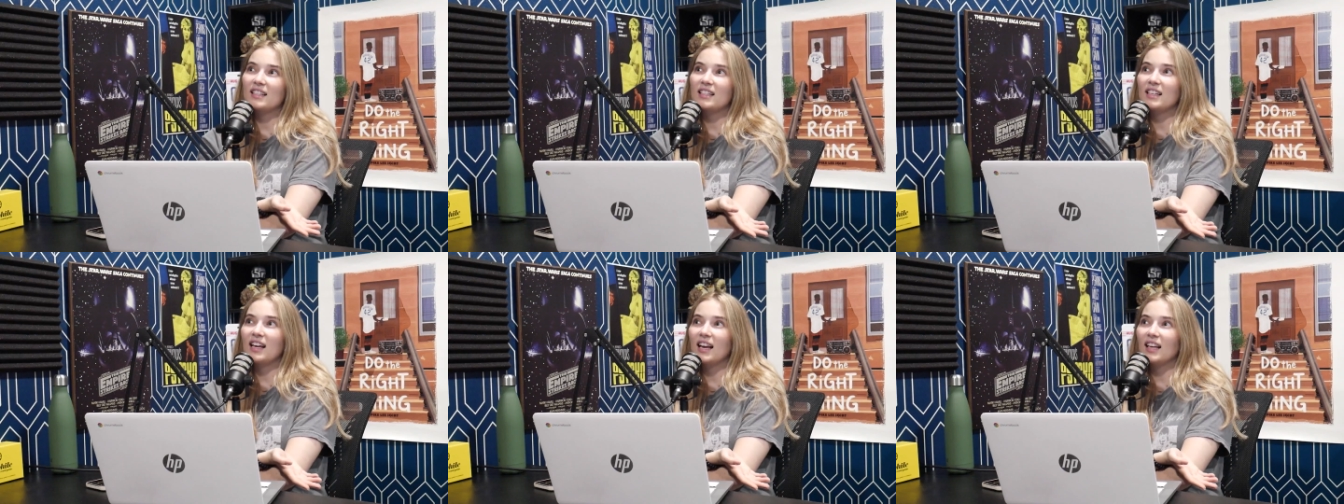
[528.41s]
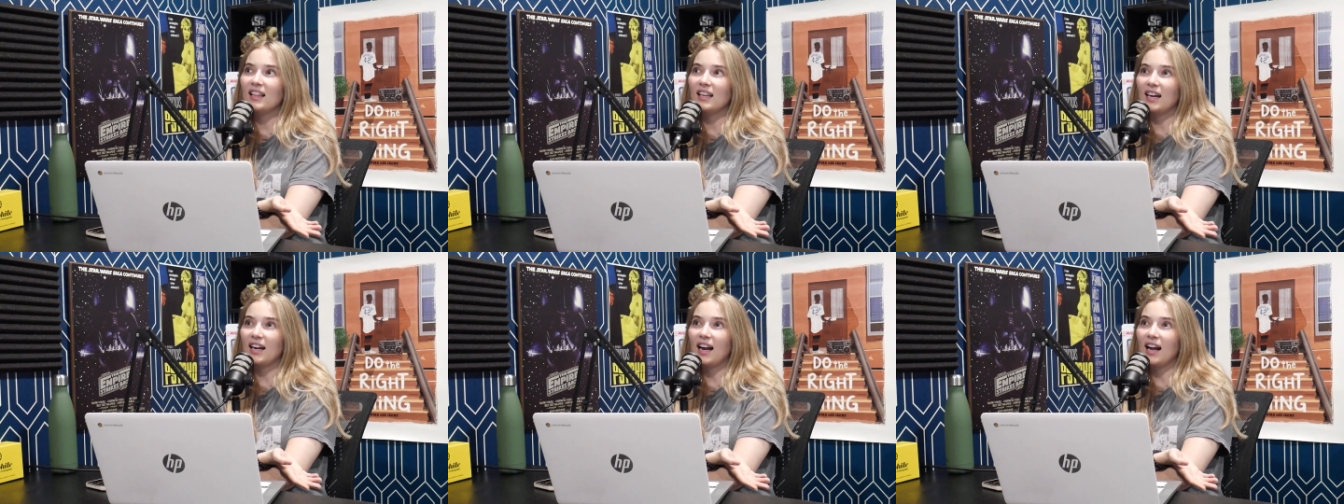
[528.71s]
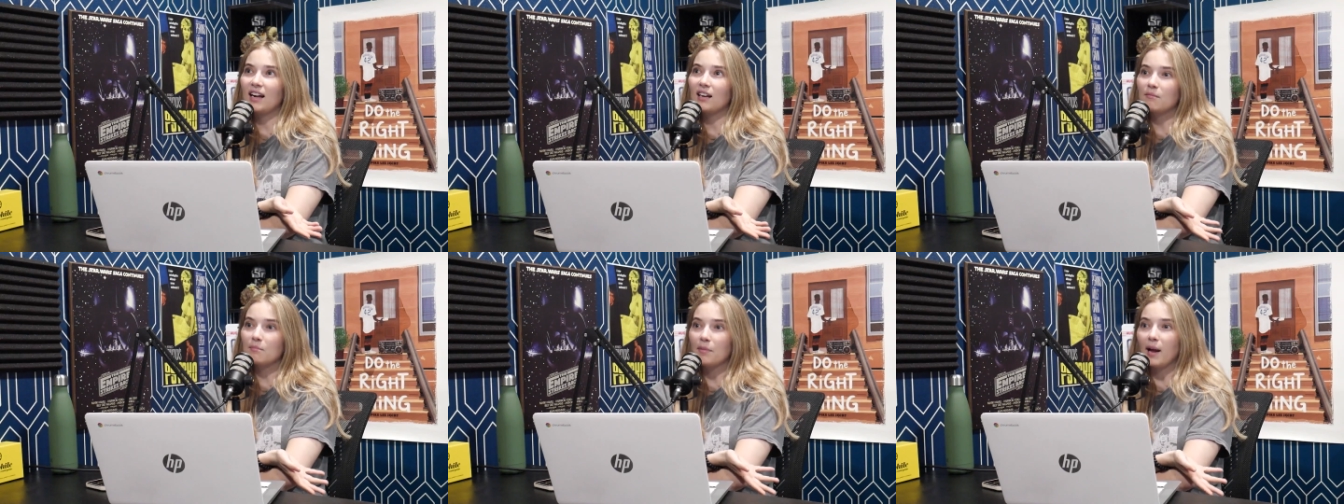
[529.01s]
say that I
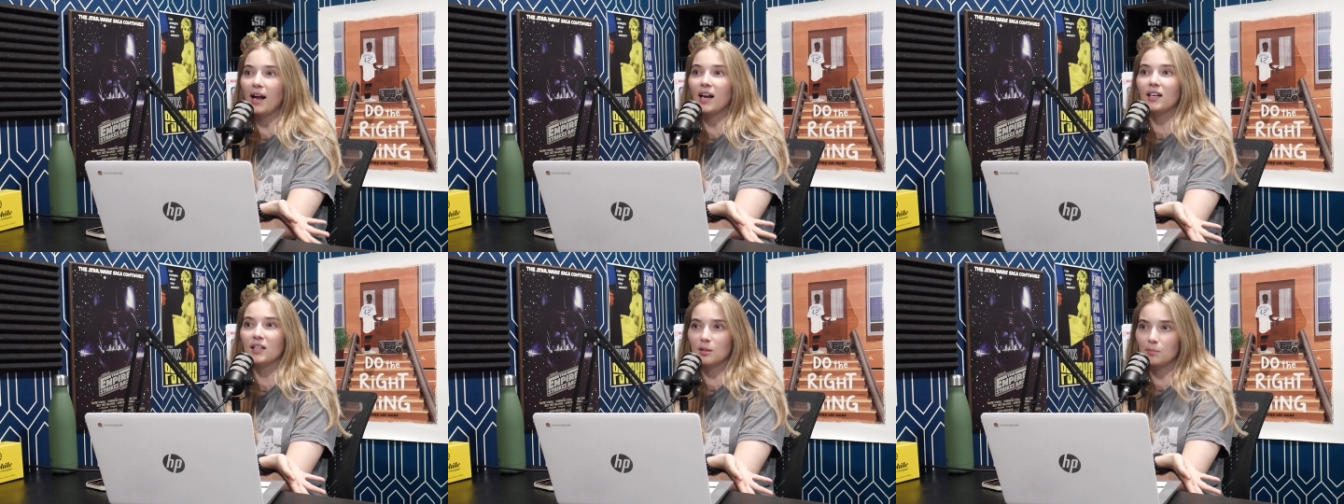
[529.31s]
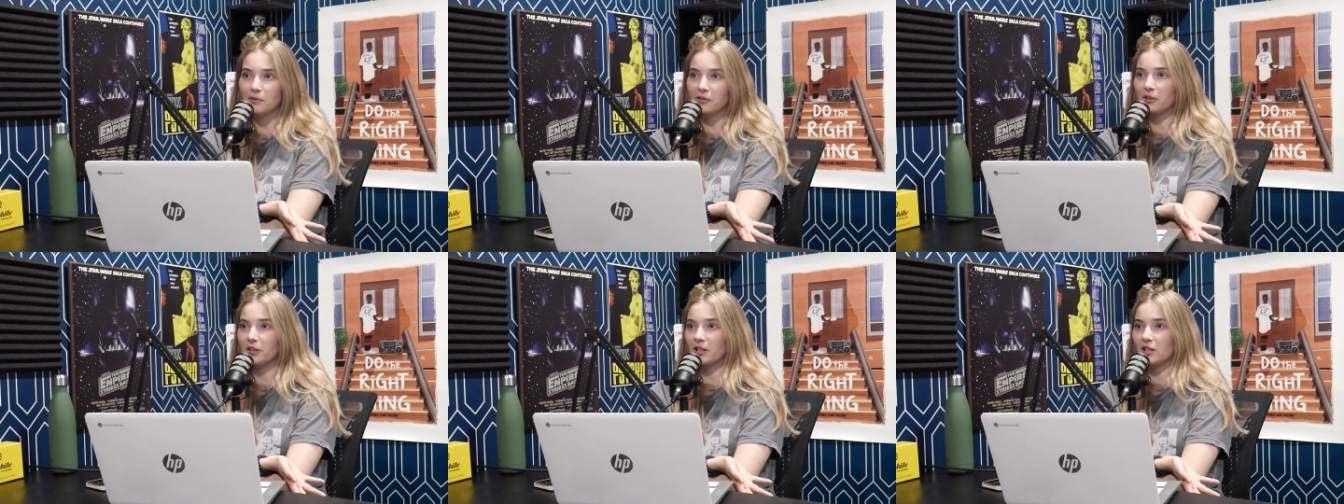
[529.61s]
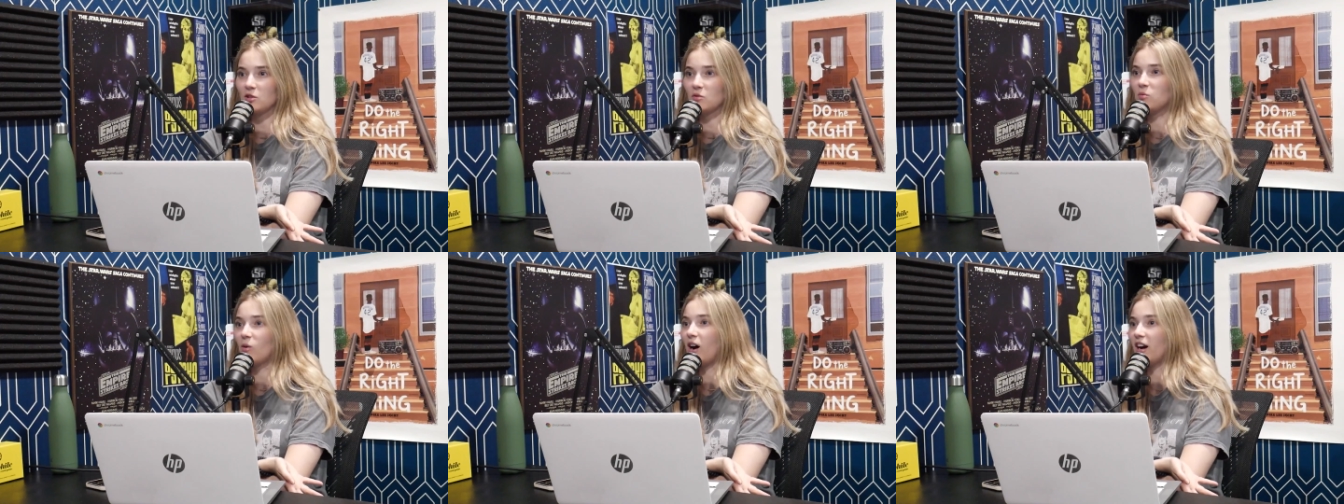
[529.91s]
had a bad
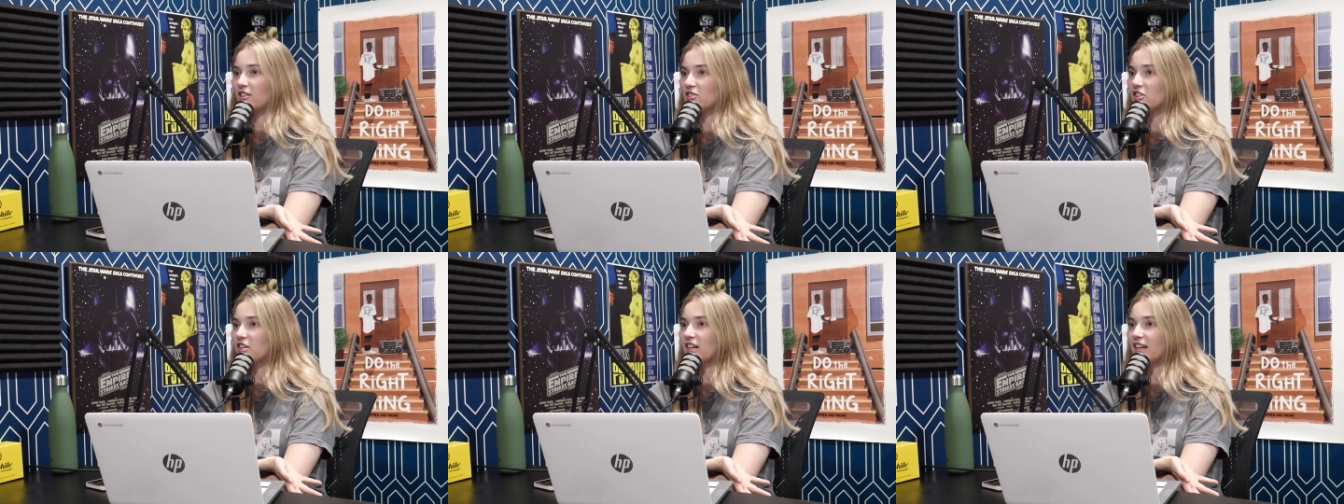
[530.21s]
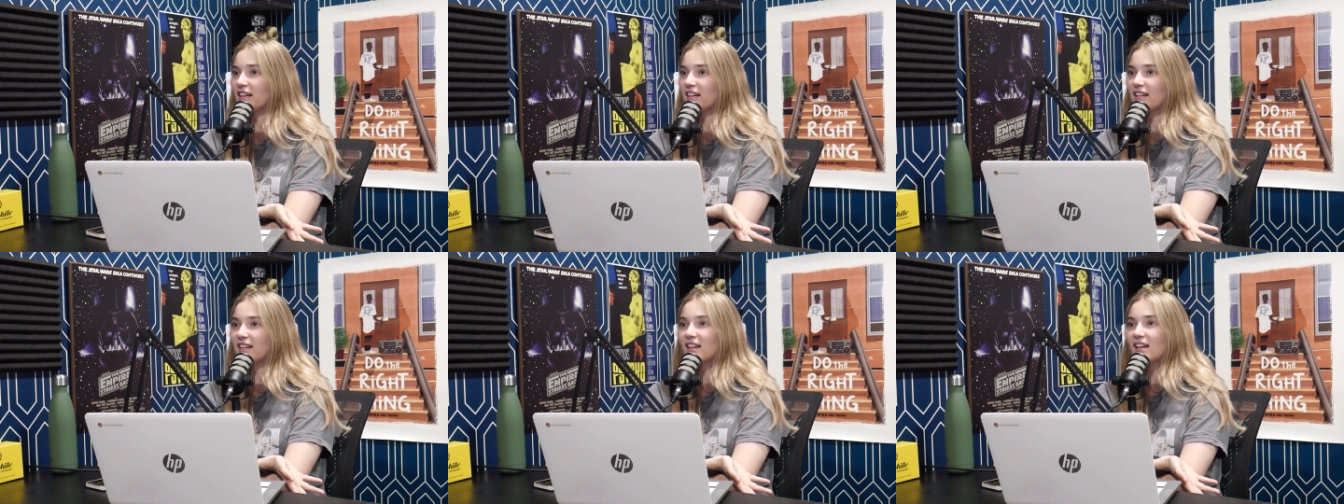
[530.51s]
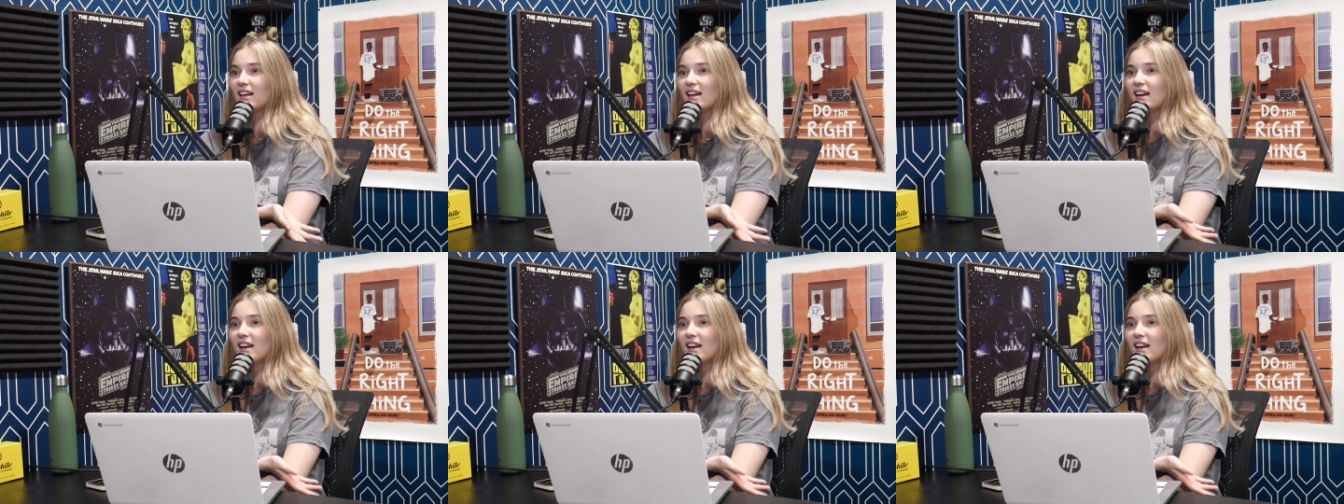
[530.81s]
experience watching it.